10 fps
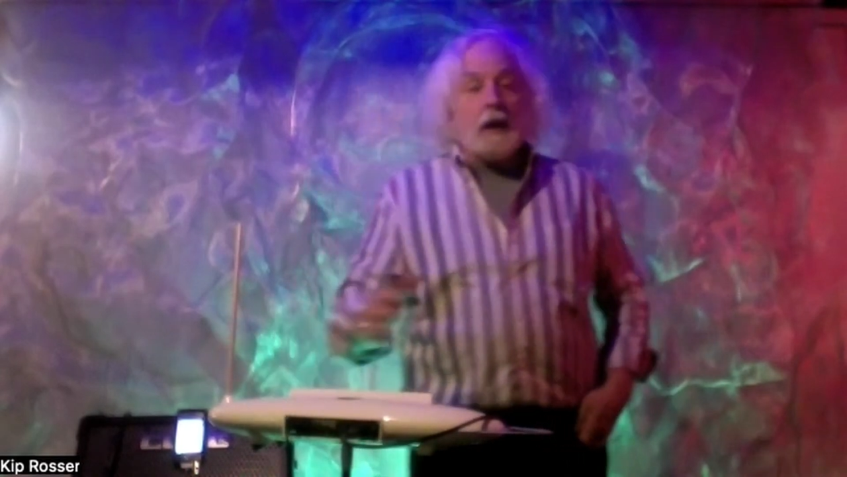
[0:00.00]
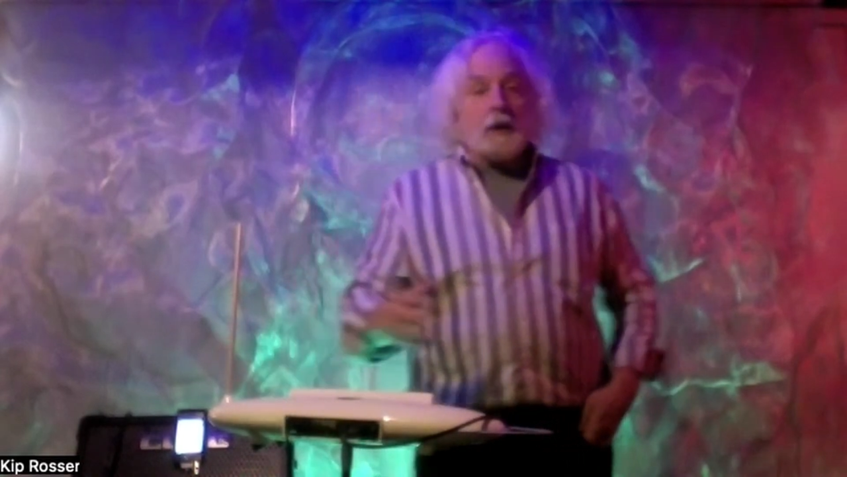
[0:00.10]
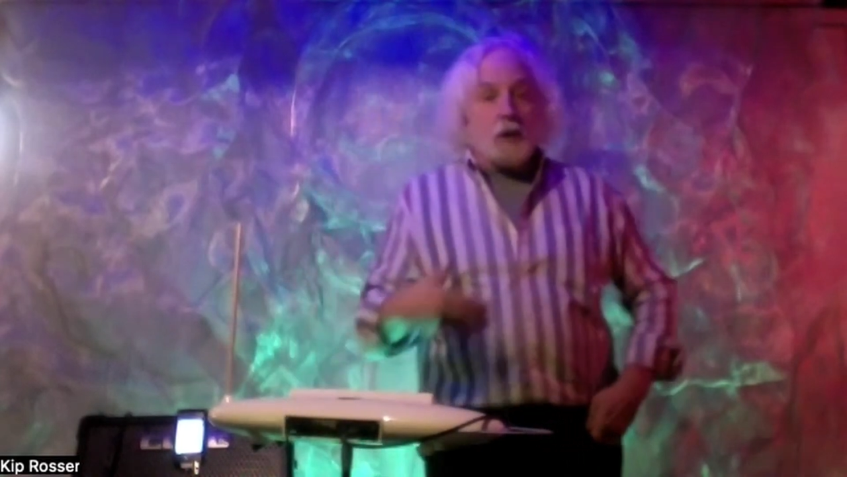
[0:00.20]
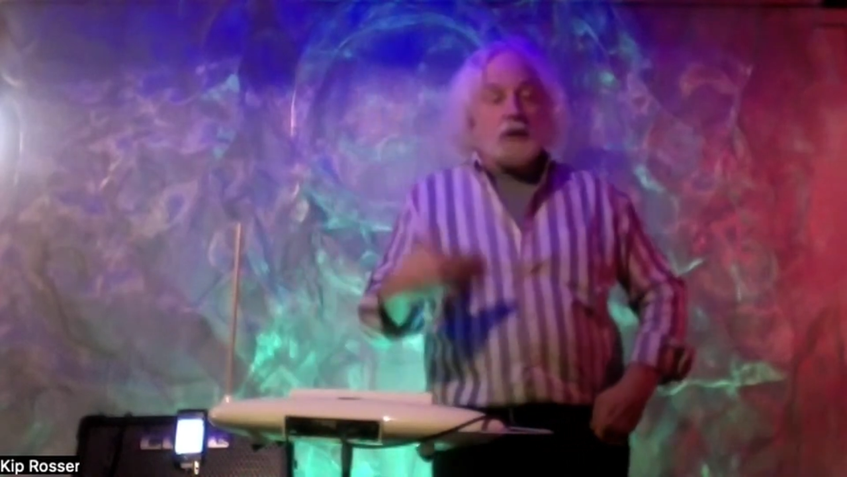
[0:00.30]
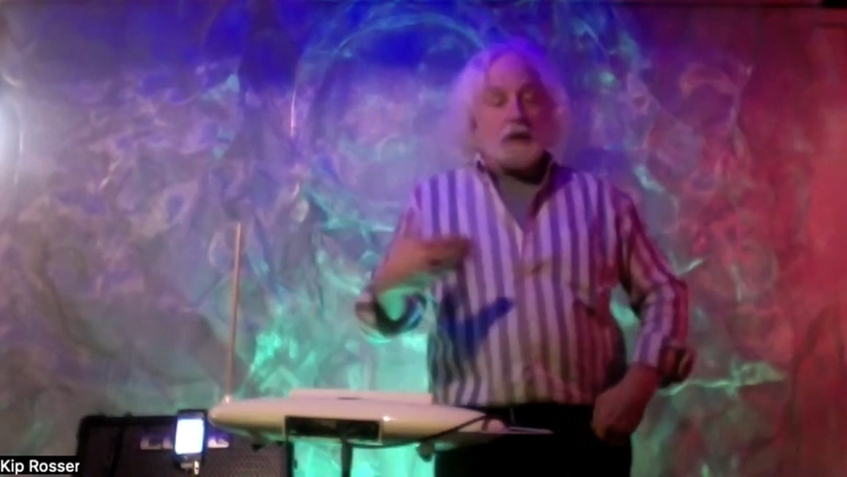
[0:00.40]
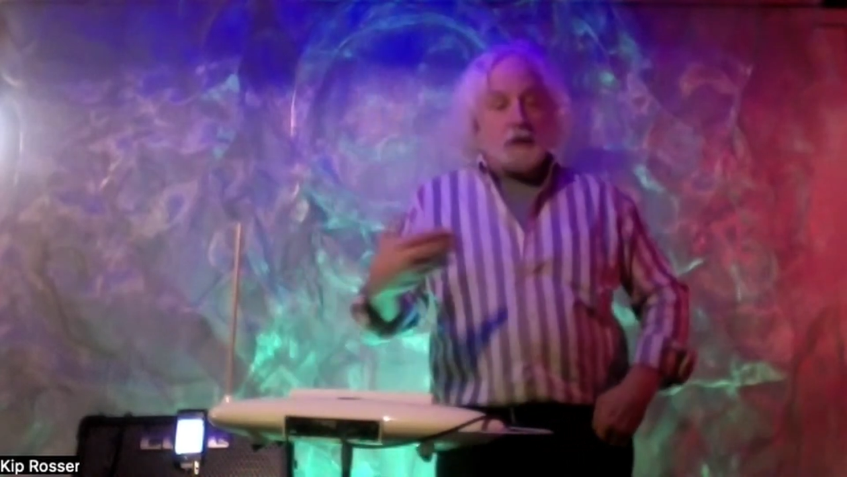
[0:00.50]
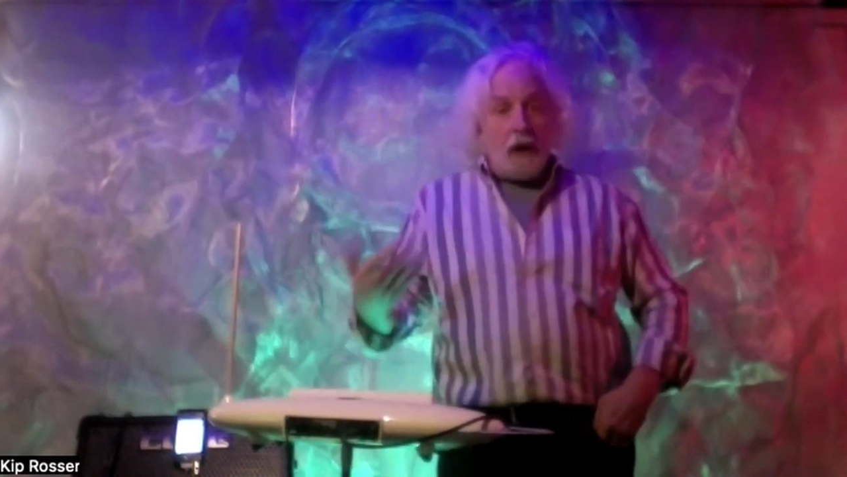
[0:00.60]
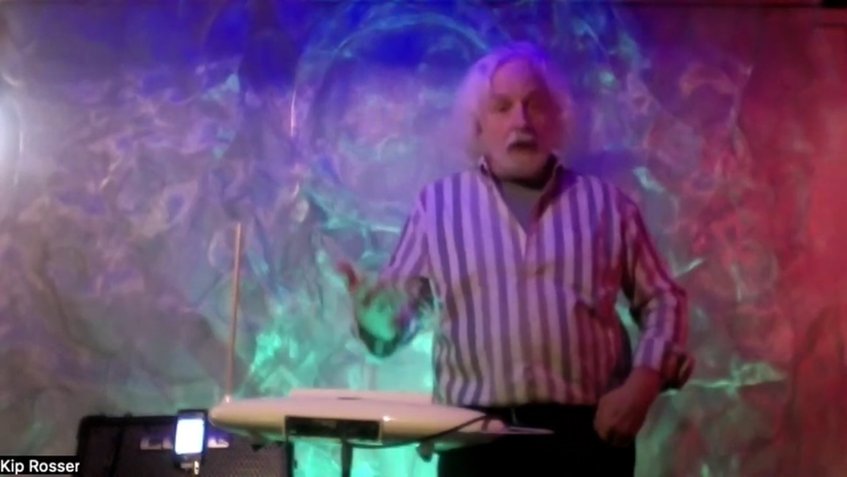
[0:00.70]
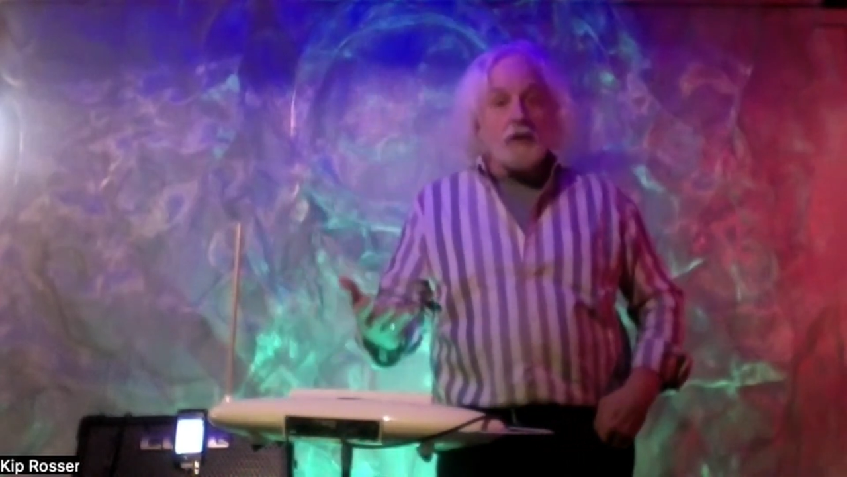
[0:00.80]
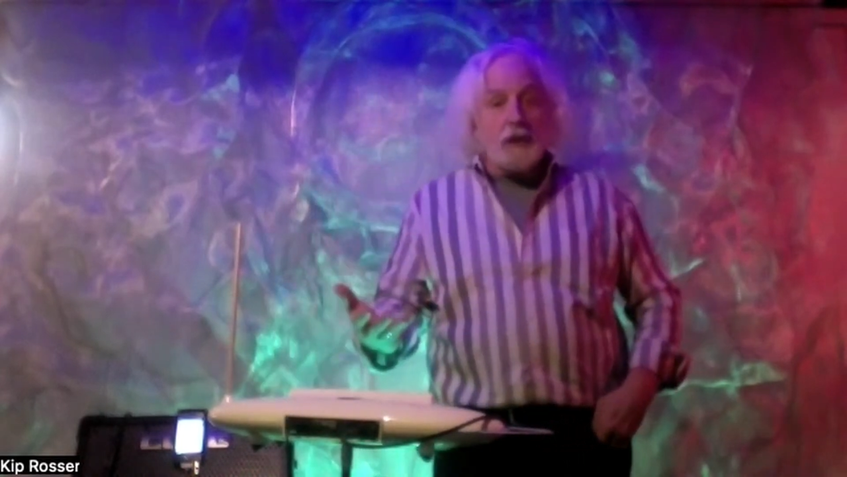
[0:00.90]
So she
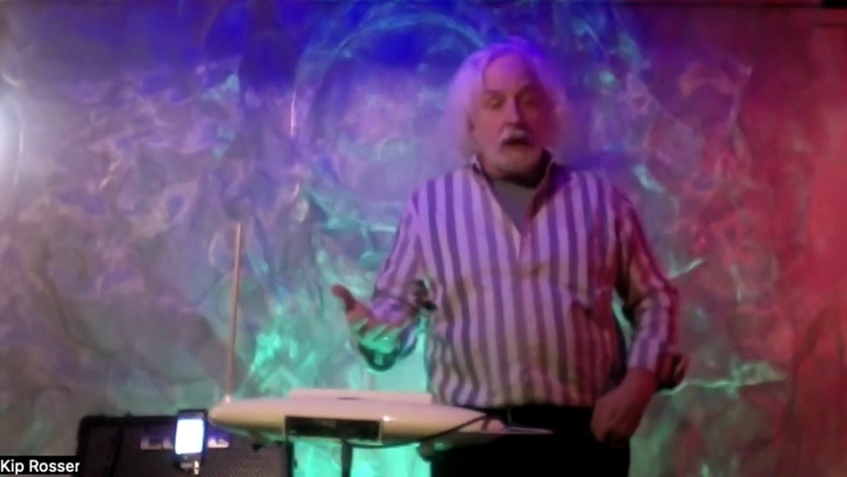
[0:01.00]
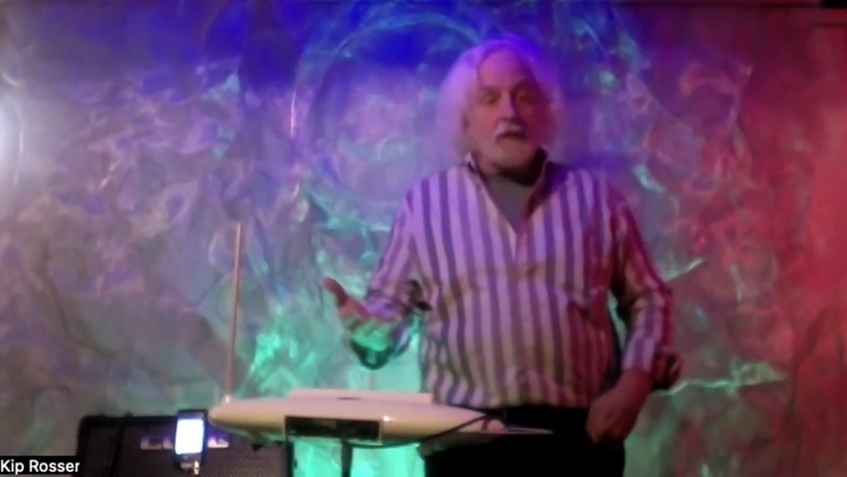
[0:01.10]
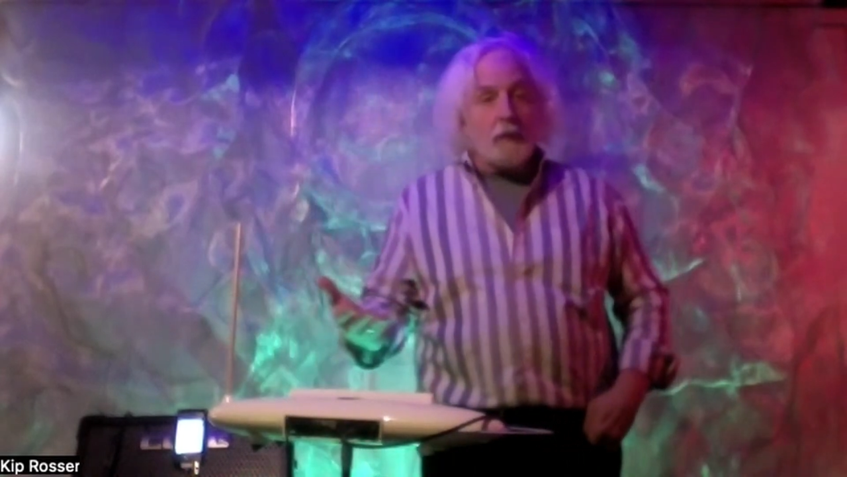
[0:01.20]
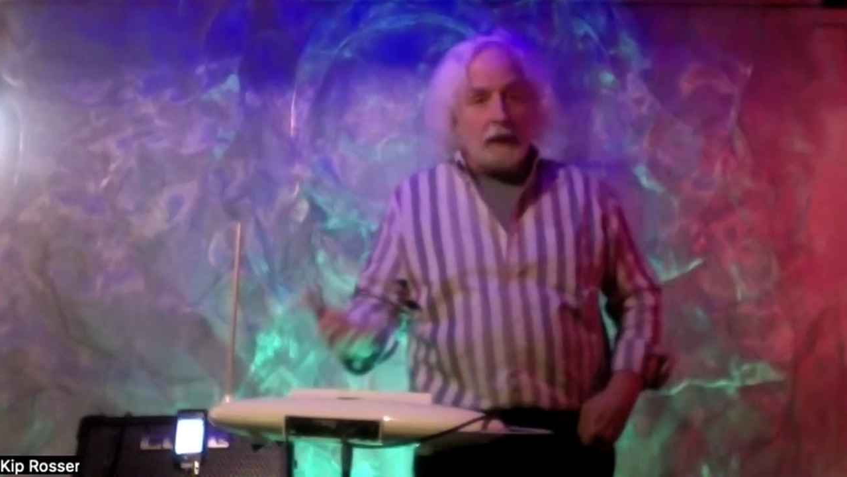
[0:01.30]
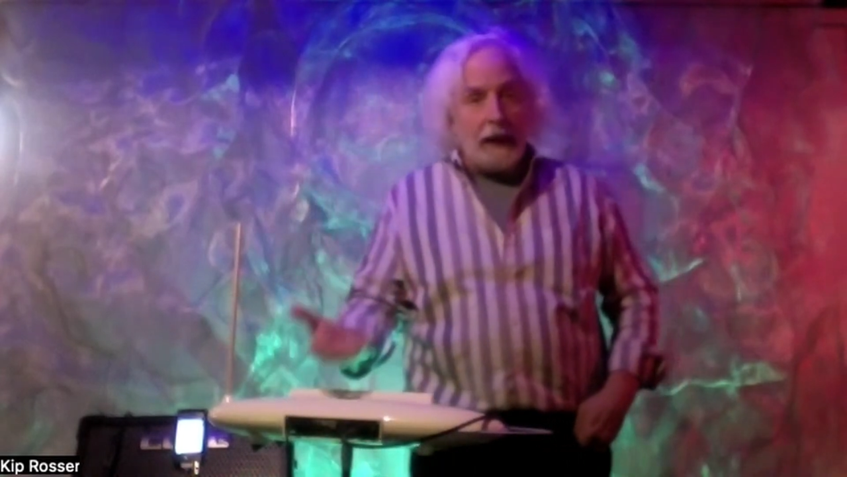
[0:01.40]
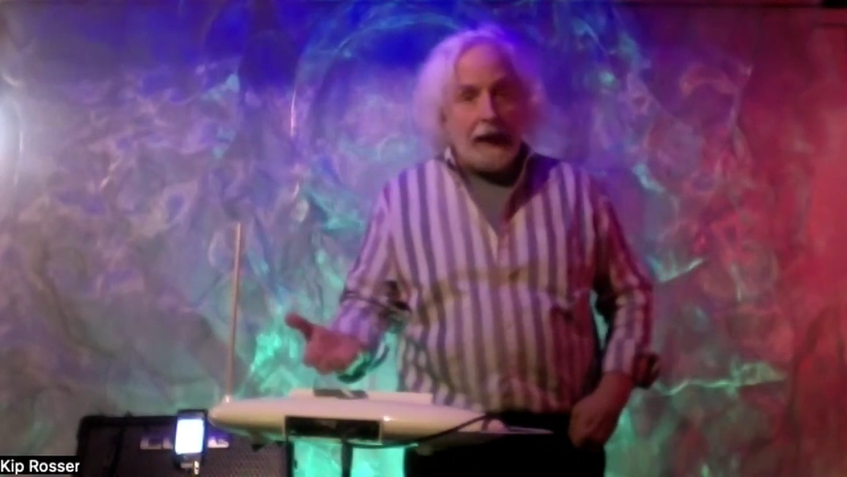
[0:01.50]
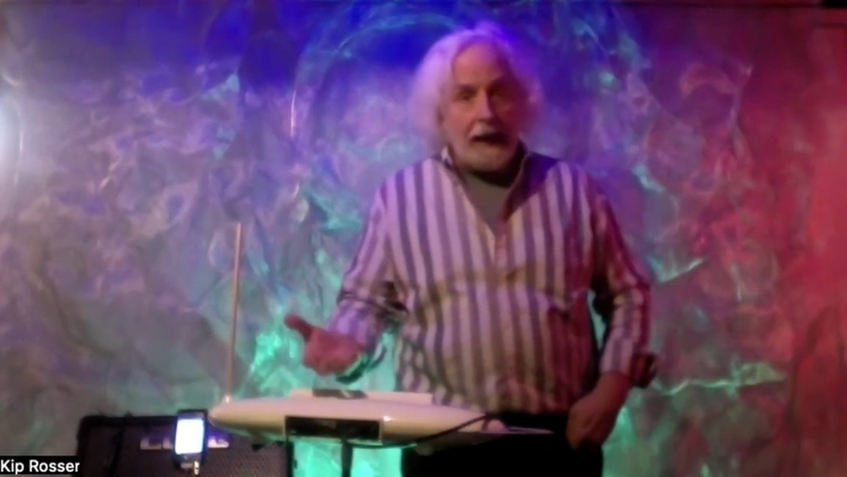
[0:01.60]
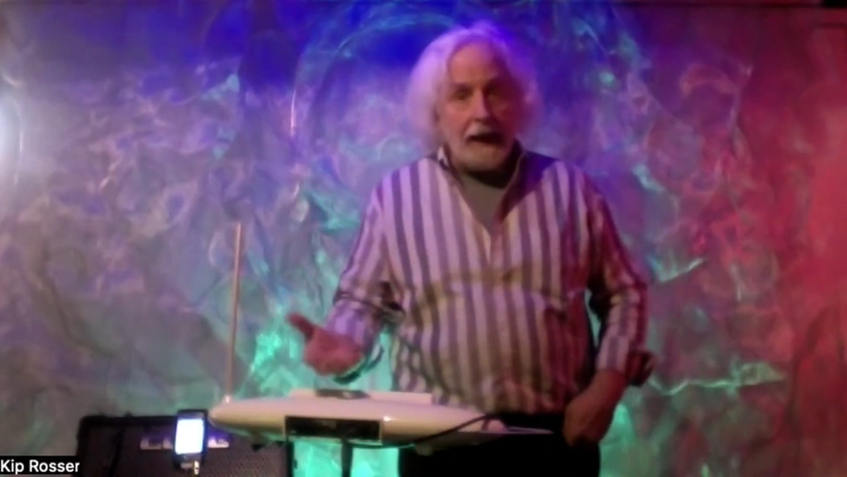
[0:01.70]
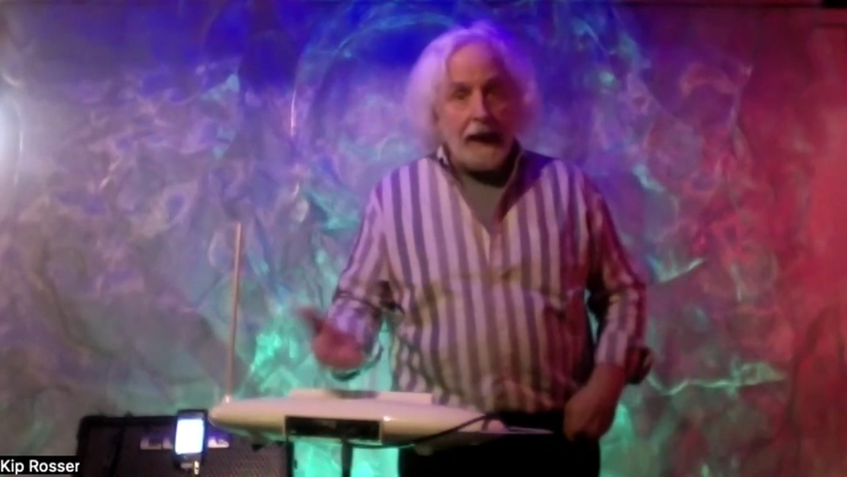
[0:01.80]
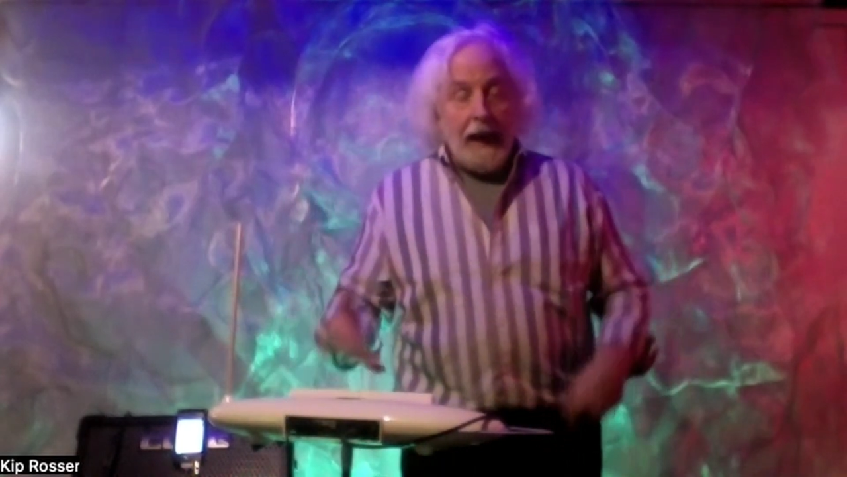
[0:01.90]
taught herself to
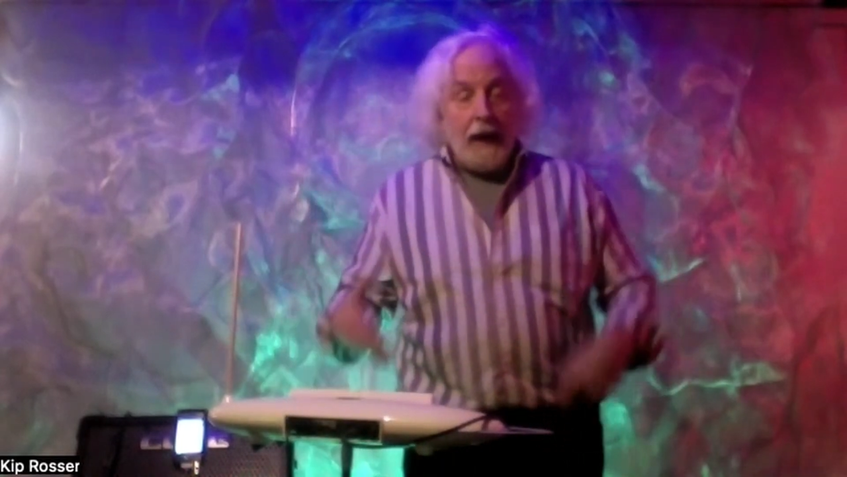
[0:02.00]
play and